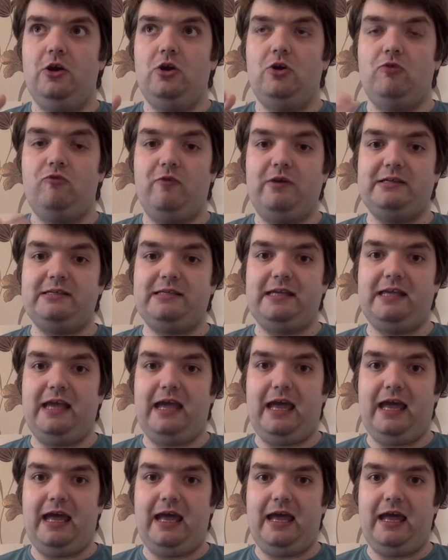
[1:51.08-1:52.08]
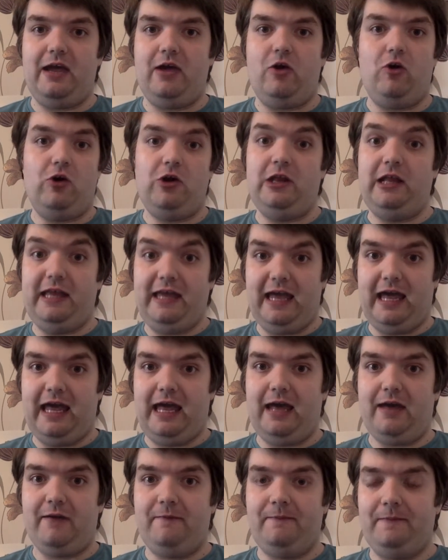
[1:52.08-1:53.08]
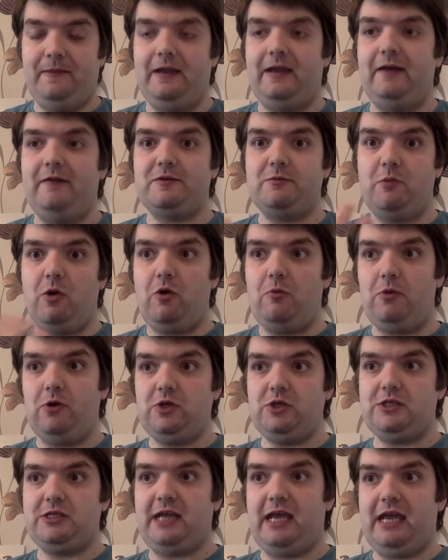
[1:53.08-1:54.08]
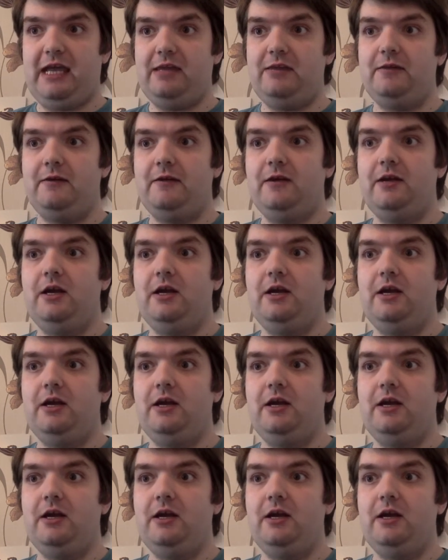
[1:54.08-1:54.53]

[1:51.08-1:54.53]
greasy hair, oily hair. It gives more moisture in.